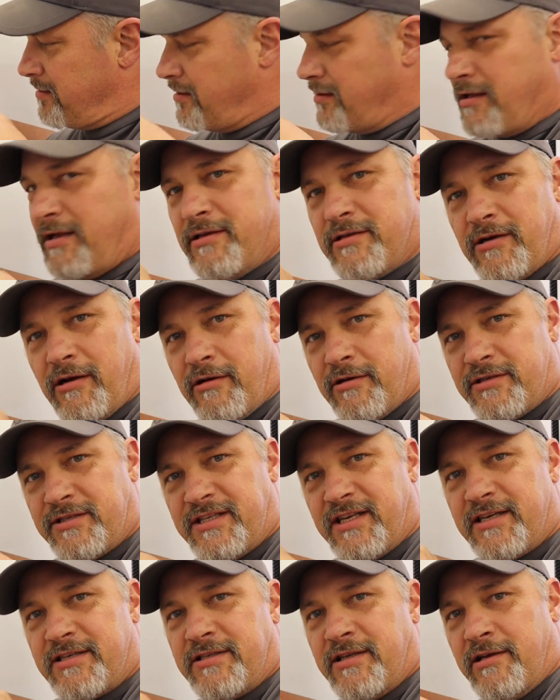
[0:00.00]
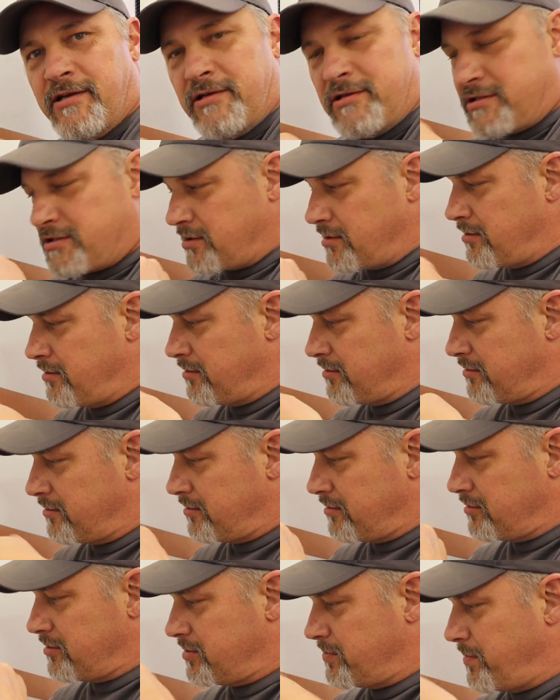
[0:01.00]
These are 6-inch
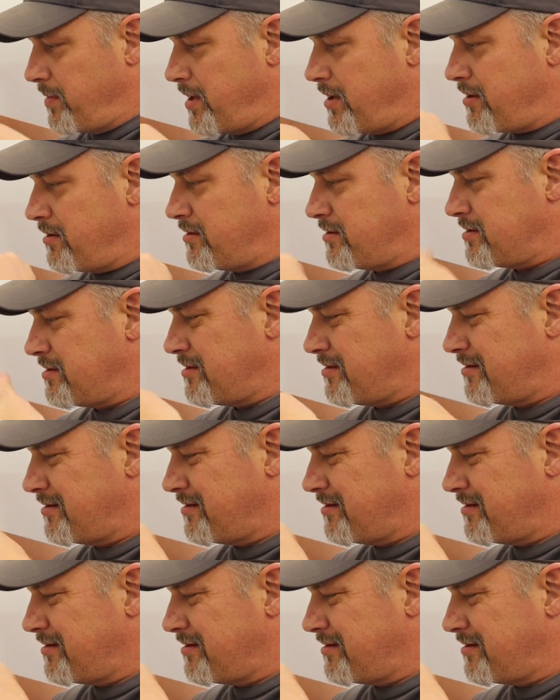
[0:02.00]
speakers.